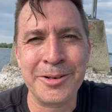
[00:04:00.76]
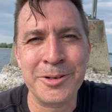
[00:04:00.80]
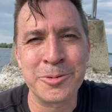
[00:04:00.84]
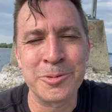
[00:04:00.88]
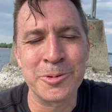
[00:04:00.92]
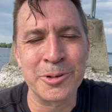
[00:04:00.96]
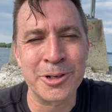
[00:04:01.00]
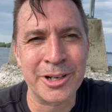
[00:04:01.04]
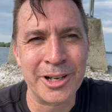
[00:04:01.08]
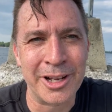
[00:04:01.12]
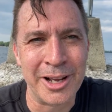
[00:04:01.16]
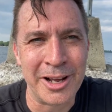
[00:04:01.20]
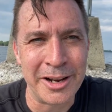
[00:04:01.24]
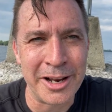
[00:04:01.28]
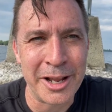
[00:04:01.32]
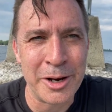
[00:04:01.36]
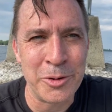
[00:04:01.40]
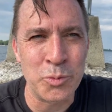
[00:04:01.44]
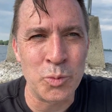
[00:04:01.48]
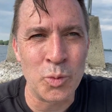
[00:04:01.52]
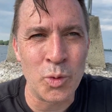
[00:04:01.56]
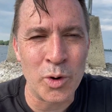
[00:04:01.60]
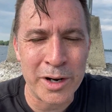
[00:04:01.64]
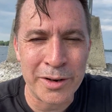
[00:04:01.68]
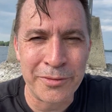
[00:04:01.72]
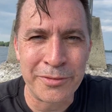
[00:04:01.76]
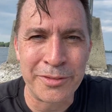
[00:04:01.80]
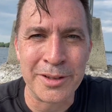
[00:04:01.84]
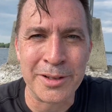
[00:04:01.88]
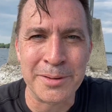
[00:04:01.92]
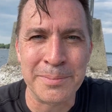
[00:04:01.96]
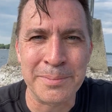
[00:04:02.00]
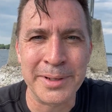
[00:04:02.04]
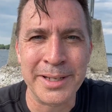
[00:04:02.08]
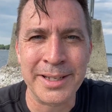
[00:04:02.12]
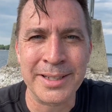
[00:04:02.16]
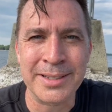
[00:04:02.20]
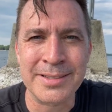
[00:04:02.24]
to work on. And one of
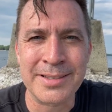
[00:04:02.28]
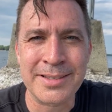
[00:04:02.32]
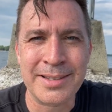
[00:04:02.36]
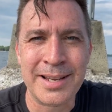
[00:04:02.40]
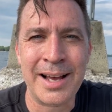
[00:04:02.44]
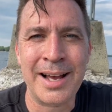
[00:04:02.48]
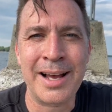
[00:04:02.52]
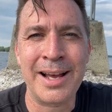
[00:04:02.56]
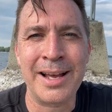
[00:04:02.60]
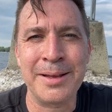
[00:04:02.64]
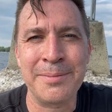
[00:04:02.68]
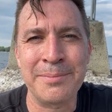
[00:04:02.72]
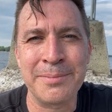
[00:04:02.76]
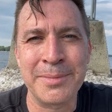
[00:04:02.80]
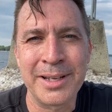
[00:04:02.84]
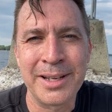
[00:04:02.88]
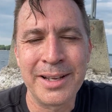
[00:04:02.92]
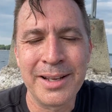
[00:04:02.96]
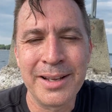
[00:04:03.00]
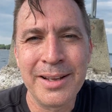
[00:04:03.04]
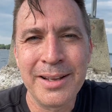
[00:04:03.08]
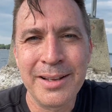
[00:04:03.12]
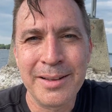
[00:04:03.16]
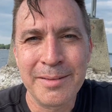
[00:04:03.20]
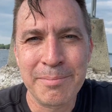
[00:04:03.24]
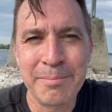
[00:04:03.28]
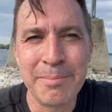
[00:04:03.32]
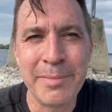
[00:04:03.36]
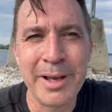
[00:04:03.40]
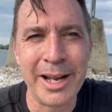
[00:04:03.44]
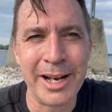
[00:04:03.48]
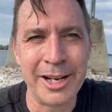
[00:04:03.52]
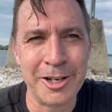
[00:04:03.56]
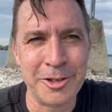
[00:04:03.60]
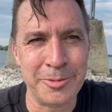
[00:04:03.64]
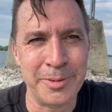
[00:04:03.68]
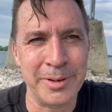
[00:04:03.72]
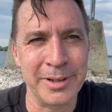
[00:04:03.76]
them is time
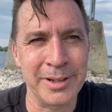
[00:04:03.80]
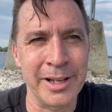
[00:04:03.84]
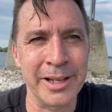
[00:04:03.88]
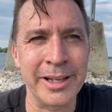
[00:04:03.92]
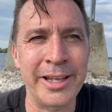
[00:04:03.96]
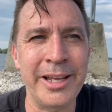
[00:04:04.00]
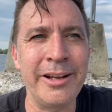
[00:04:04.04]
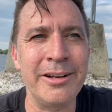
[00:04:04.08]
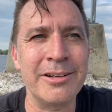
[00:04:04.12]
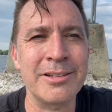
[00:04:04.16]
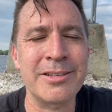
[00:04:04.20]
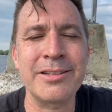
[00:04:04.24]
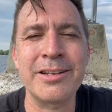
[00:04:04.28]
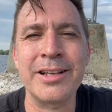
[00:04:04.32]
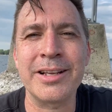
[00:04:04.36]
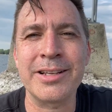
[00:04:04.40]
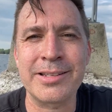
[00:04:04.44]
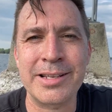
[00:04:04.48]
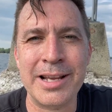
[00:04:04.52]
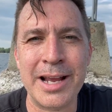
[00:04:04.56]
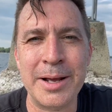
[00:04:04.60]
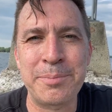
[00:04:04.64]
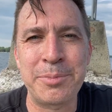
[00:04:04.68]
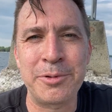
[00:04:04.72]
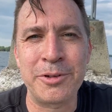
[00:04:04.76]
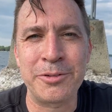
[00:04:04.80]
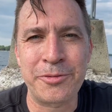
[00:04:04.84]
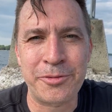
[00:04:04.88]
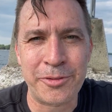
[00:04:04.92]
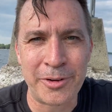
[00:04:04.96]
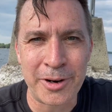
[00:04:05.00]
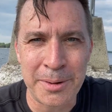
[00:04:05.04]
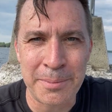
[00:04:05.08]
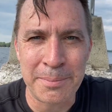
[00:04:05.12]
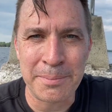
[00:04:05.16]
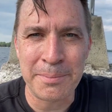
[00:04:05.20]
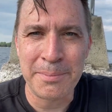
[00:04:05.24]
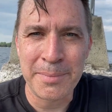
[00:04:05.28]
management. Like, here's an example
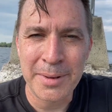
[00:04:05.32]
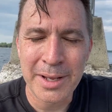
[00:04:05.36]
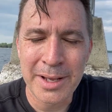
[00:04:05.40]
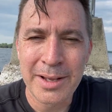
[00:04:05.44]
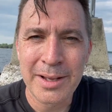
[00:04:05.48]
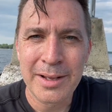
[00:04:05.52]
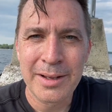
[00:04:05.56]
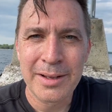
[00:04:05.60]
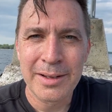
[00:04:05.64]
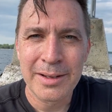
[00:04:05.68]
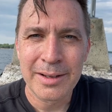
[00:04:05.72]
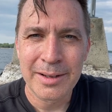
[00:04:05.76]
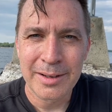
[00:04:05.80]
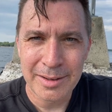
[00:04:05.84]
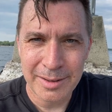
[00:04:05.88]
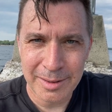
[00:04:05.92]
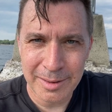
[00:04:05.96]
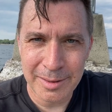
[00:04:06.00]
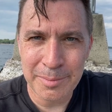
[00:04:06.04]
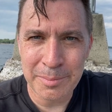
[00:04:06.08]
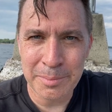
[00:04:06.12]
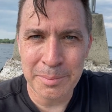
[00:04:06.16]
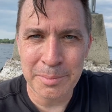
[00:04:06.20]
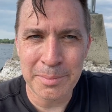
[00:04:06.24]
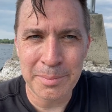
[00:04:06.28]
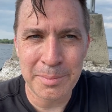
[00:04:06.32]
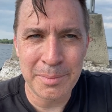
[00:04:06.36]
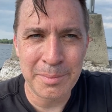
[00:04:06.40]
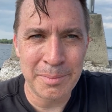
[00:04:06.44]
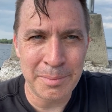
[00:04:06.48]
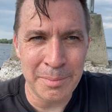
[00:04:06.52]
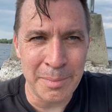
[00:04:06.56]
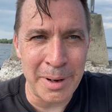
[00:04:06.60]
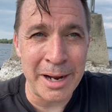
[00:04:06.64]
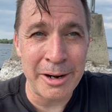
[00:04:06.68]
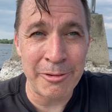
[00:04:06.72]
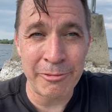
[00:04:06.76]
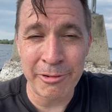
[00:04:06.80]
from
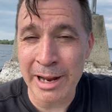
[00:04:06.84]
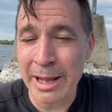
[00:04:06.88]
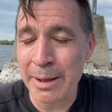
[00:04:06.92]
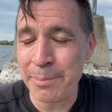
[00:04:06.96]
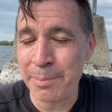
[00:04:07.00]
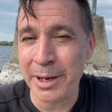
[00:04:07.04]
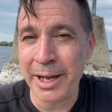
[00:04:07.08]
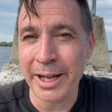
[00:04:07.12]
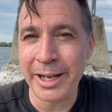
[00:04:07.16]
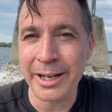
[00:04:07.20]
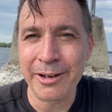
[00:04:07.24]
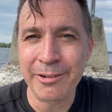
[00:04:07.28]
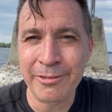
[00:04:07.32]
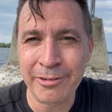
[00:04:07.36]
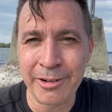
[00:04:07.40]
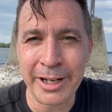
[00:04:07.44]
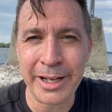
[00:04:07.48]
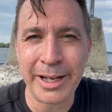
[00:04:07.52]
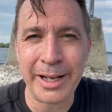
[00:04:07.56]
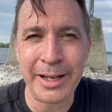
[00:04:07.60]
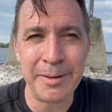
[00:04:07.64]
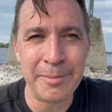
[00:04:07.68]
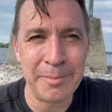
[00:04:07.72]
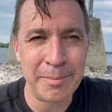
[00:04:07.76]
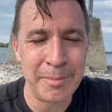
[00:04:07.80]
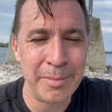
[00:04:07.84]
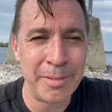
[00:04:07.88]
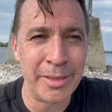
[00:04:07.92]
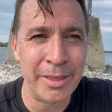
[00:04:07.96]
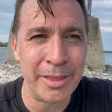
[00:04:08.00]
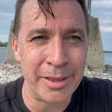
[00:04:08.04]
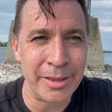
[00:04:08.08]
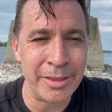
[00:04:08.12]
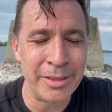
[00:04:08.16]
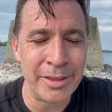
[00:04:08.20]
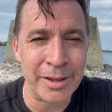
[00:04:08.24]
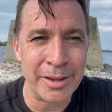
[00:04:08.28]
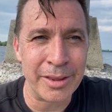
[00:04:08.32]
my rabbi, right?
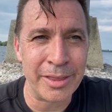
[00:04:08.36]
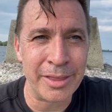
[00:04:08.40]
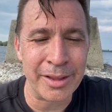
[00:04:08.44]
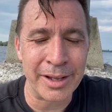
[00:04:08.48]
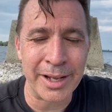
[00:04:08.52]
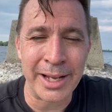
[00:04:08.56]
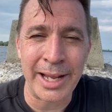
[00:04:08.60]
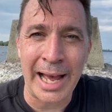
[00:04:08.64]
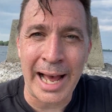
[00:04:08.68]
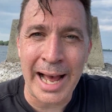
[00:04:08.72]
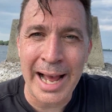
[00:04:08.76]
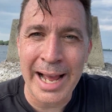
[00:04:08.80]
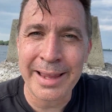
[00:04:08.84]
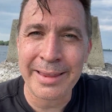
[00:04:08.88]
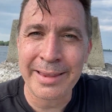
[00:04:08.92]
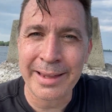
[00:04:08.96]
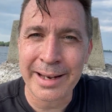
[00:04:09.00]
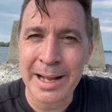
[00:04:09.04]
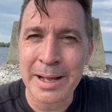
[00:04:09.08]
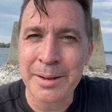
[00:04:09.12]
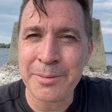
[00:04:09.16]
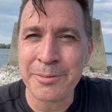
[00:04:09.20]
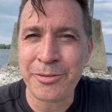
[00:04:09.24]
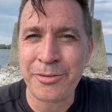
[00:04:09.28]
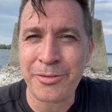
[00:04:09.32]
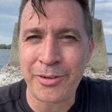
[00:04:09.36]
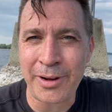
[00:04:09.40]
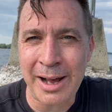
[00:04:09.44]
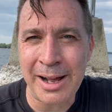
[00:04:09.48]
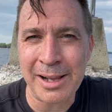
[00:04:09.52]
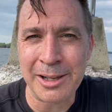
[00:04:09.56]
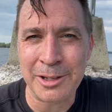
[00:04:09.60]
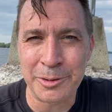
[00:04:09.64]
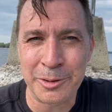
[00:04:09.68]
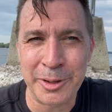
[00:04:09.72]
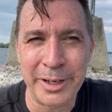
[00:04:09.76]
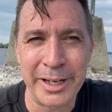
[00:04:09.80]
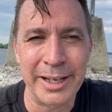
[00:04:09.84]
The guy that I'm
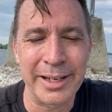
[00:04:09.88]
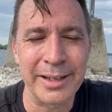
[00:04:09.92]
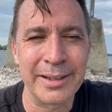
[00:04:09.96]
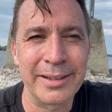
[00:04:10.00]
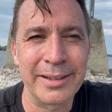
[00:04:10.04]
following,